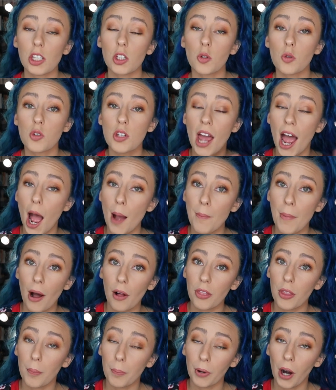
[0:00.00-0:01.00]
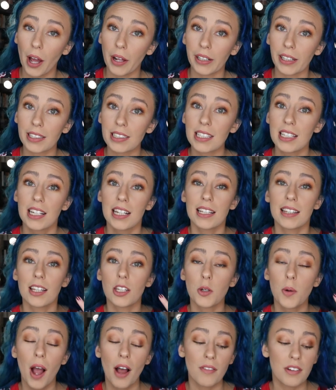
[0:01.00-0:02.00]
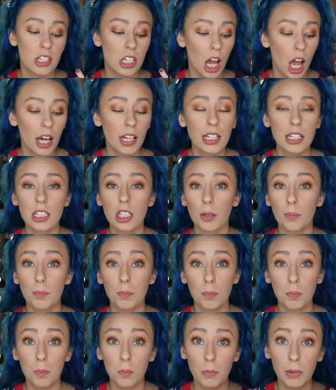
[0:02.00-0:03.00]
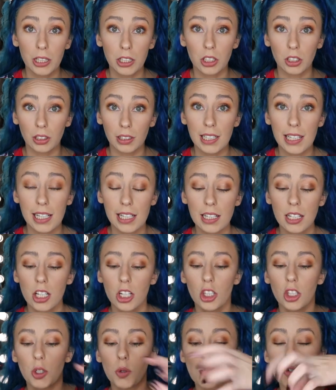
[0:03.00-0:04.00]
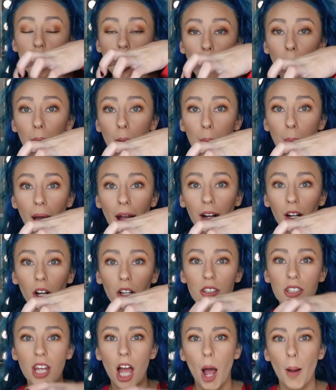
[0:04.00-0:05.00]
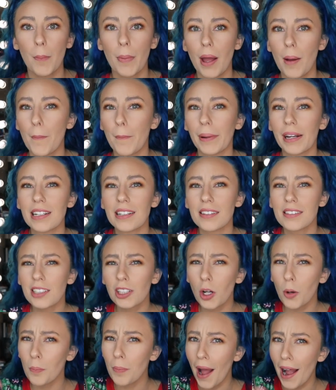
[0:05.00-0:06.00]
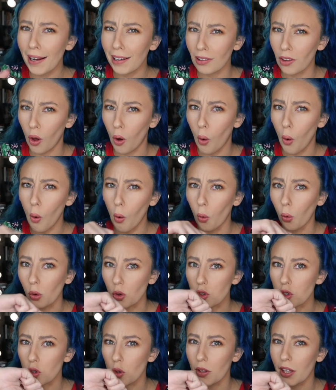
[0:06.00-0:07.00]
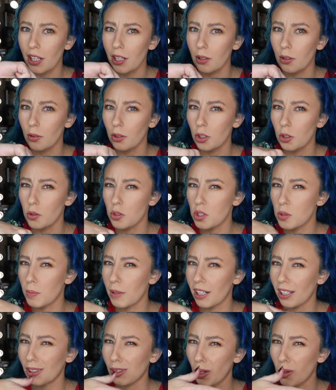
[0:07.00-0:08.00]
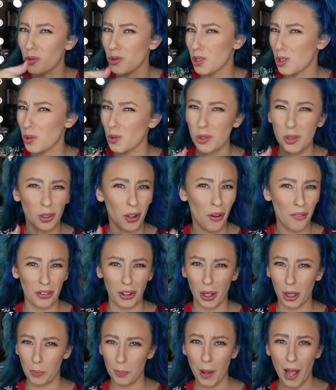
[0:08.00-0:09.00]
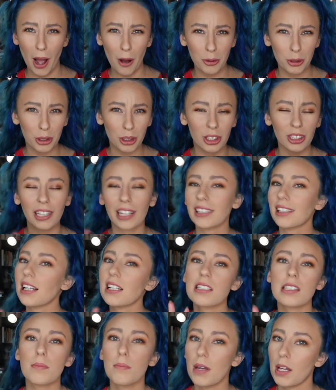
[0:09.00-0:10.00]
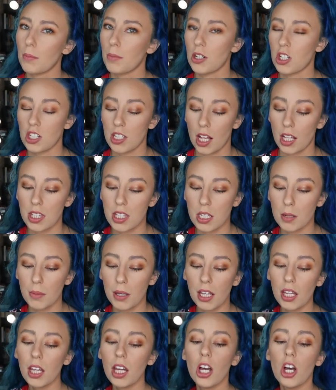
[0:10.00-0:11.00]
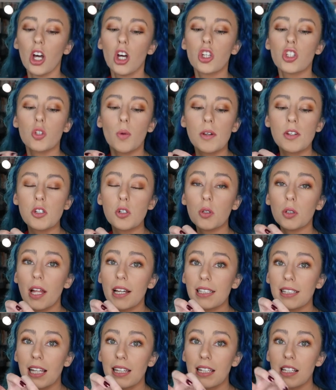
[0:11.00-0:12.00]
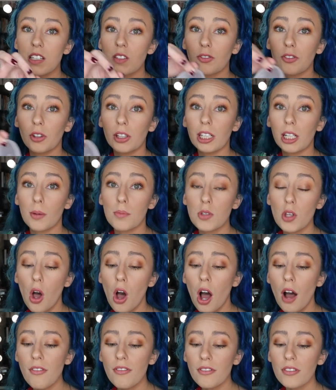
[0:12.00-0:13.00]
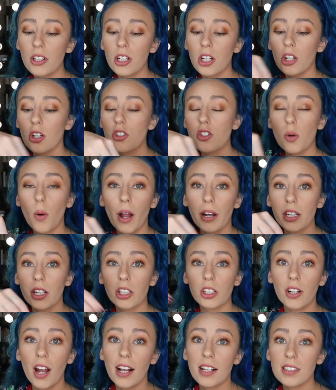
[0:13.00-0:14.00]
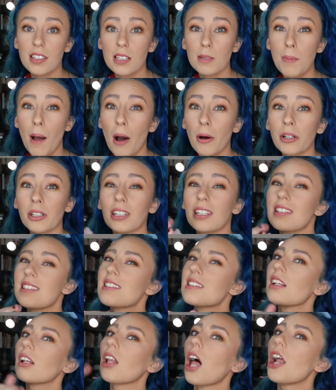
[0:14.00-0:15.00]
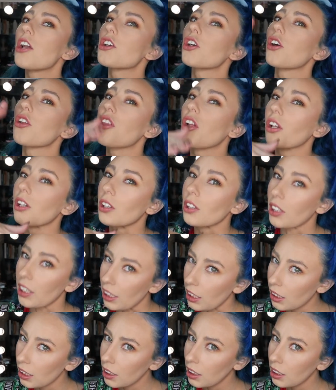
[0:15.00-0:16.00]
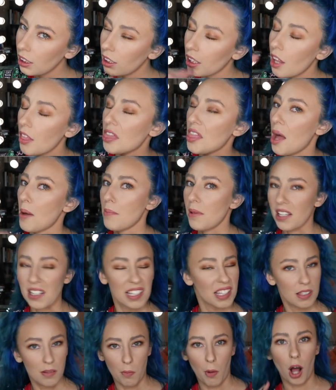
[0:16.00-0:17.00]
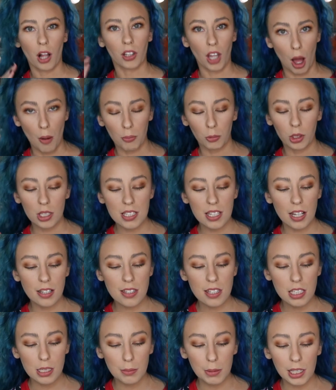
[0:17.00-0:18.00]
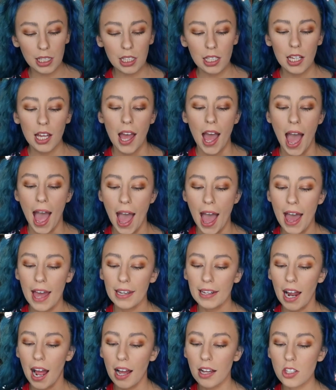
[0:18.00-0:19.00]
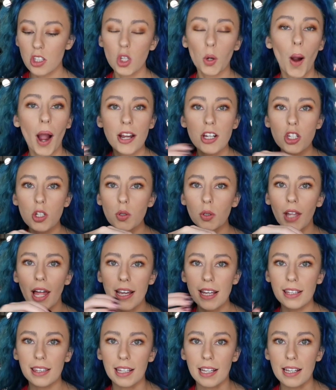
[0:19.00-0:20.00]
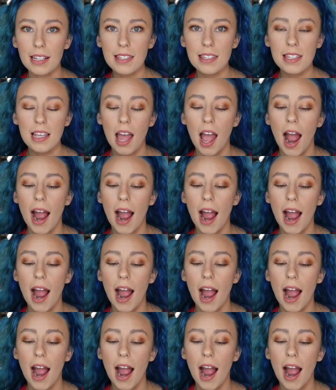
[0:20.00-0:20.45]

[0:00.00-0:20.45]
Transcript: You tap out the product, then you have a ton in your lid, you dump it back on top, but it doesn't go back in the holes, so then you spin it closed and you still have a lot of powder. Like that doesn't make much sense to me. So I do like that this fully comes off, so any of your excess powder is still under the lid. That makes a lot more sense to me. And so I do like this.